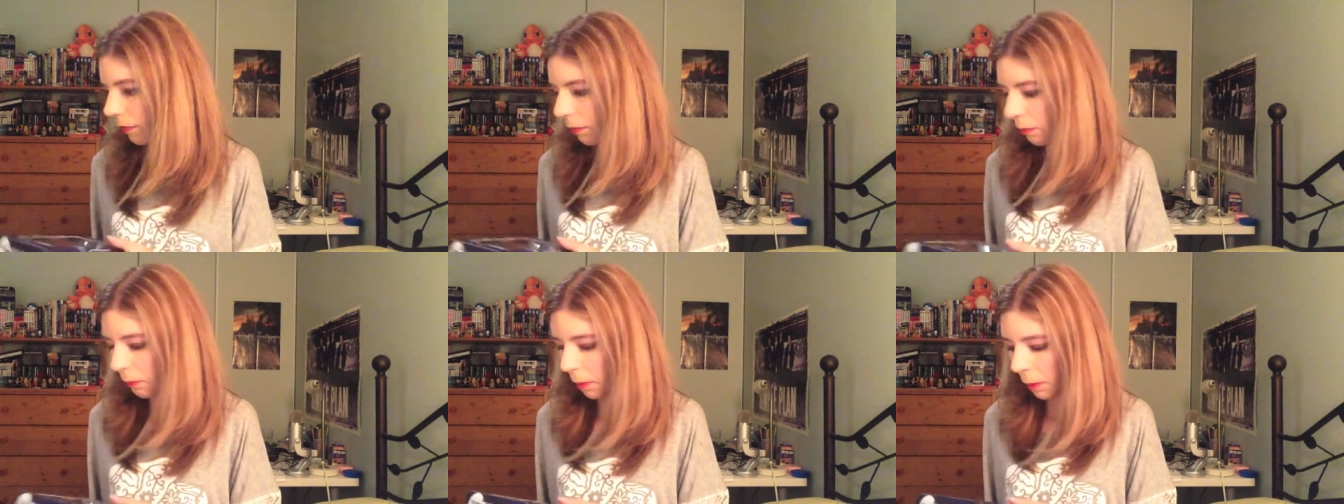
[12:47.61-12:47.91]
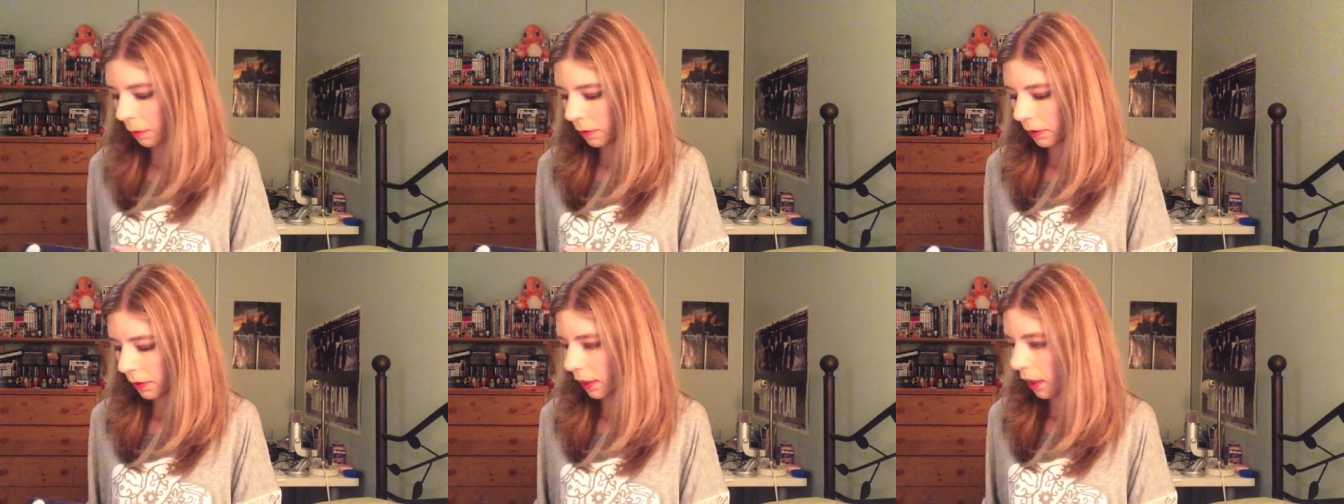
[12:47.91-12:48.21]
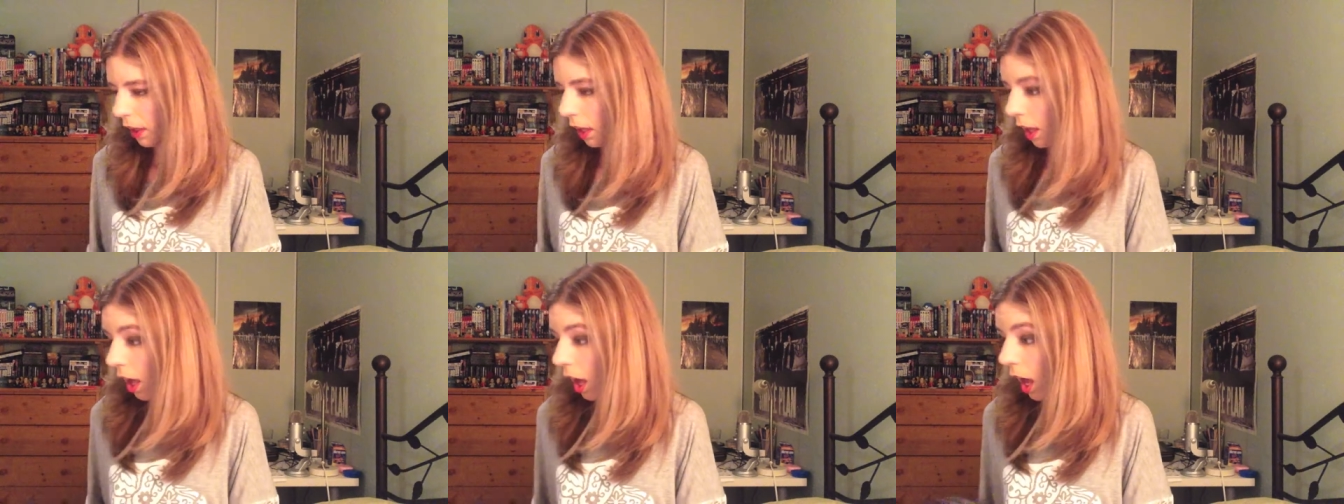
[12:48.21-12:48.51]
Maybe
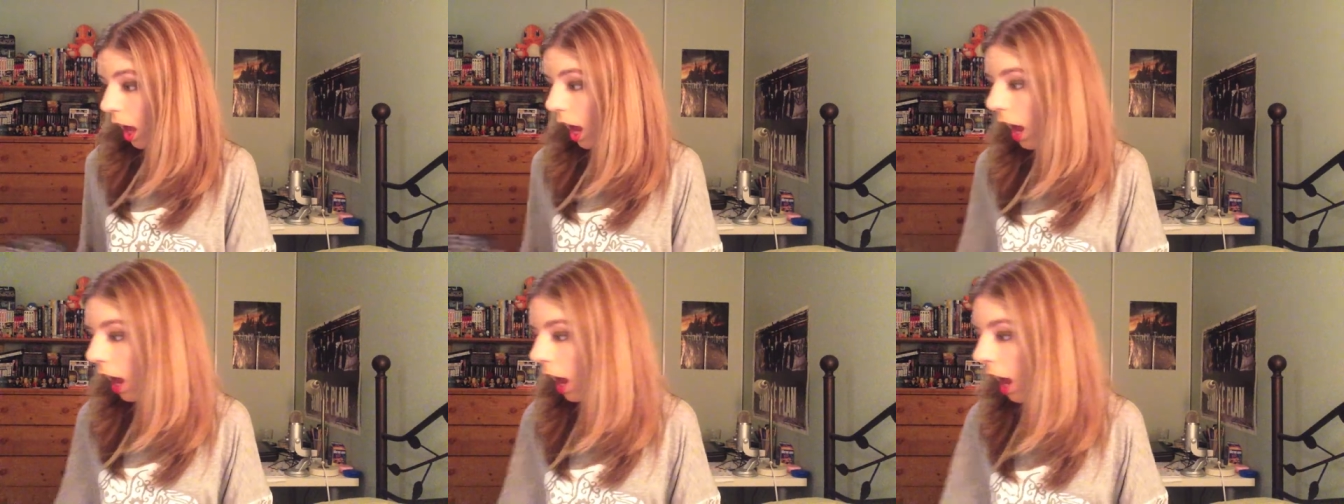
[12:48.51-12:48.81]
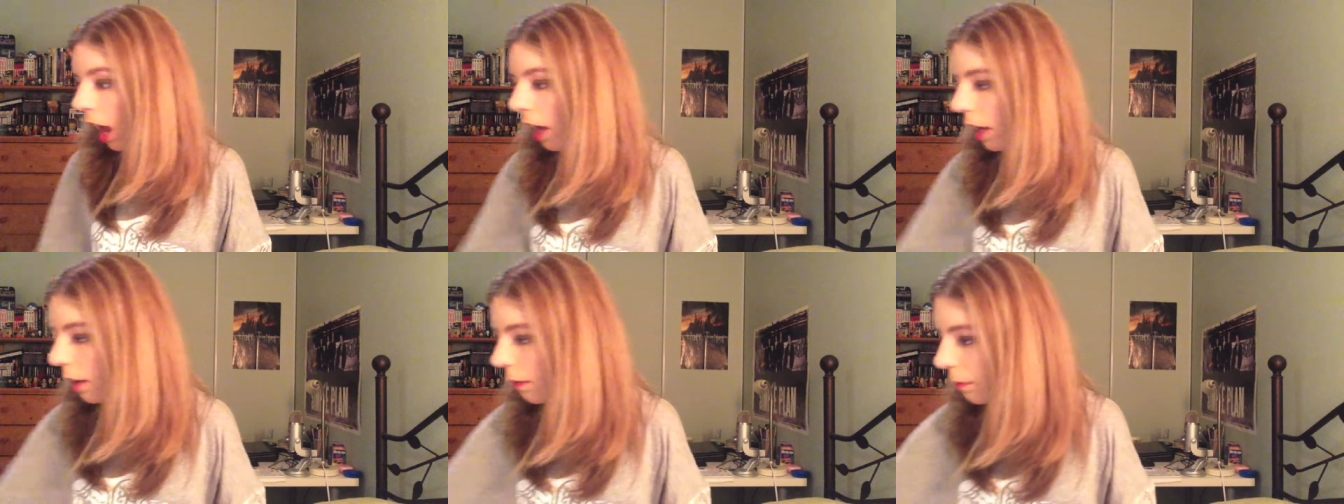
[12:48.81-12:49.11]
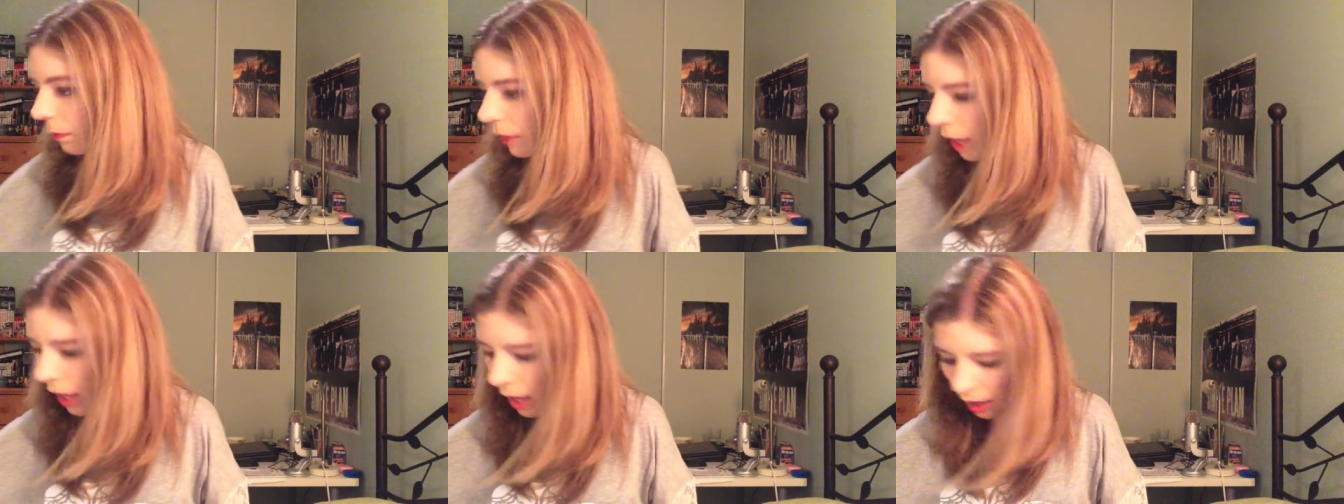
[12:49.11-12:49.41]
I,
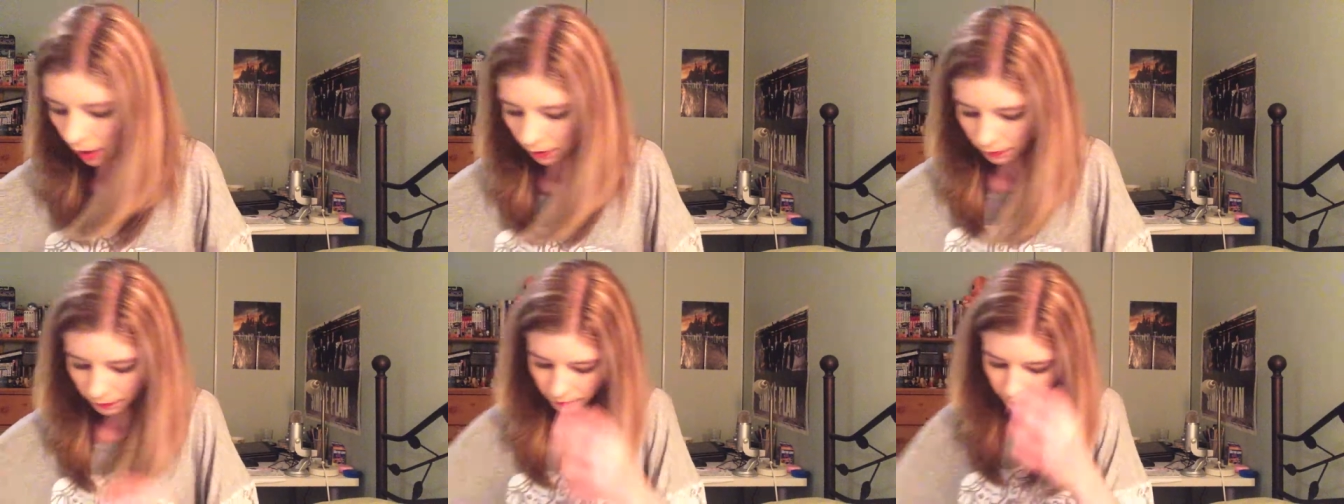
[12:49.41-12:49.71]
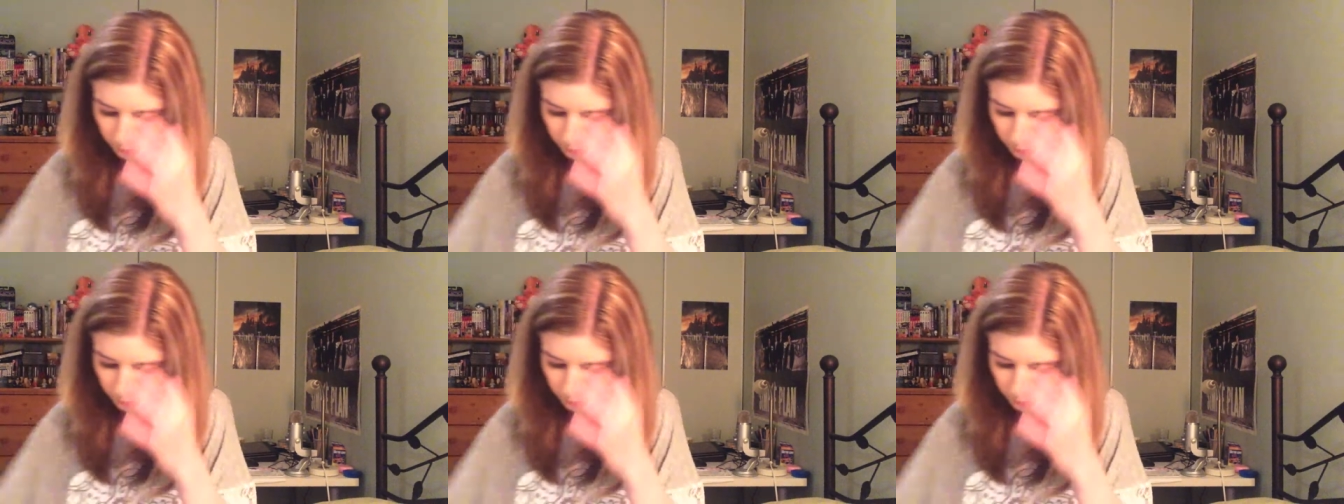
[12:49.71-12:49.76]
yeah.